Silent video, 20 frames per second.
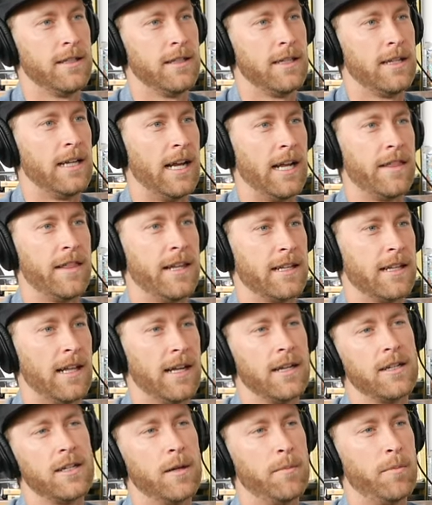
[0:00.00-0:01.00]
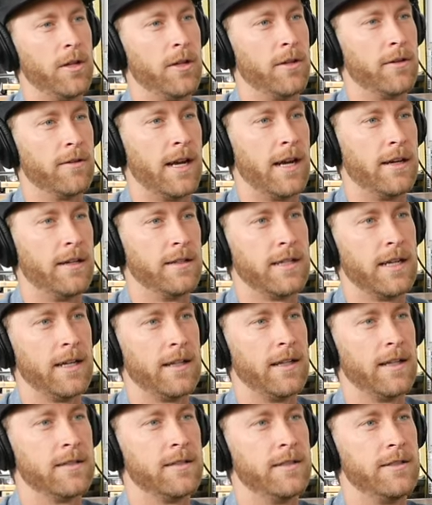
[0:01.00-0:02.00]
I think like a couple other riders had
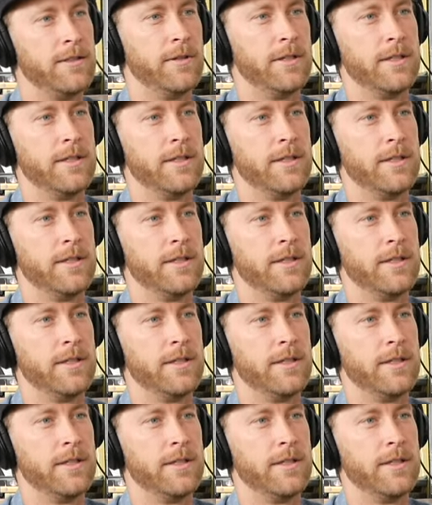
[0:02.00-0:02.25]
that situation.